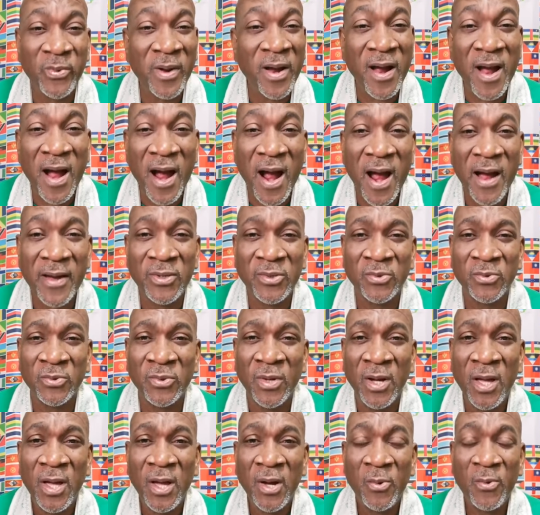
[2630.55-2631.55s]
Where are
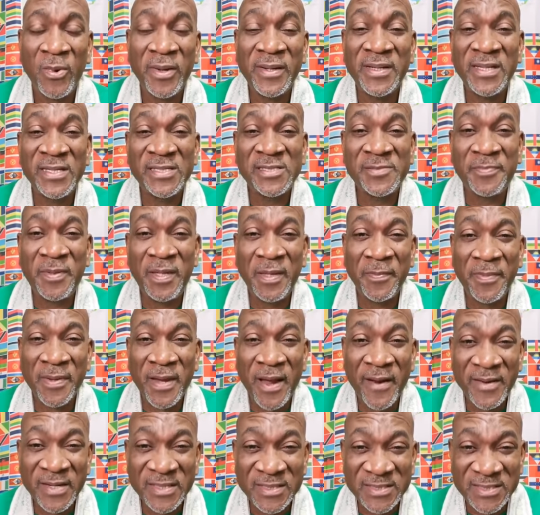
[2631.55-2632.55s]
you when these
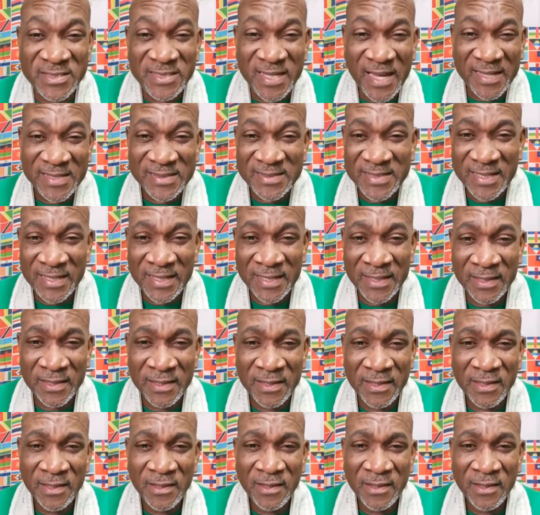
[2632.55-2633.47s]
people are injecting